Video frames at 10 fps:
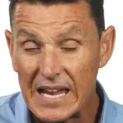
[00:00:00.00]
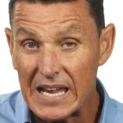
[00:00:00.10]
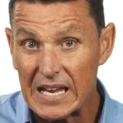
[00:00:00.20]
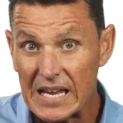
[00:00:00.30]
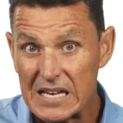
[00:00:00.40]

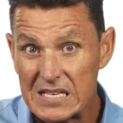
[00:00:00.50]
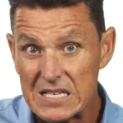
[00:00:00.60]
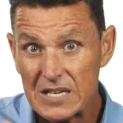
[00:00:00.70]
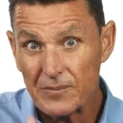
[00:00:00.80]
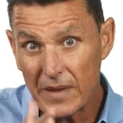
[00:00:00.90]
It
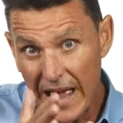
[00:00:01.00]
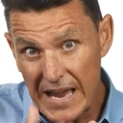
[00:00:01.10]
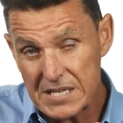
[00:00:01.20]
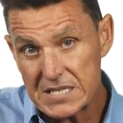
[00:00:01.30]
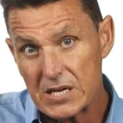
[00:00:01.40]
is
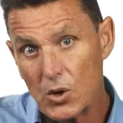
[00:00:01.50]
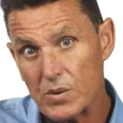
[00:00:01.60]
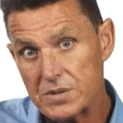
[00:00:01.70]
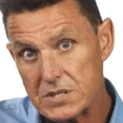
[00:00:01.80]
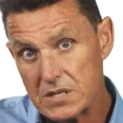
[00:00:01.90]
a
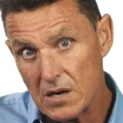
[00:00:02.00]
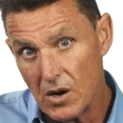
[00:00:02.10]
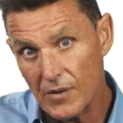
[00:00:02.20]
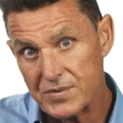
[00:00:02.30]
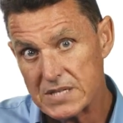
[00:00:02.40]
sequence
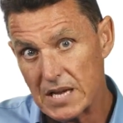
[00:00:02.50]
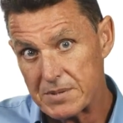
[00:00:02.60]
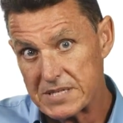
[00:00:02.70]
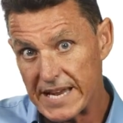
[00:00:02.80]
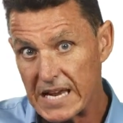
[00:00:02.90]
of
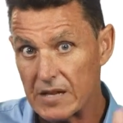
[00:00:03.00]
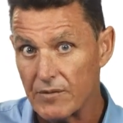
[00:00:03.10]
steps taking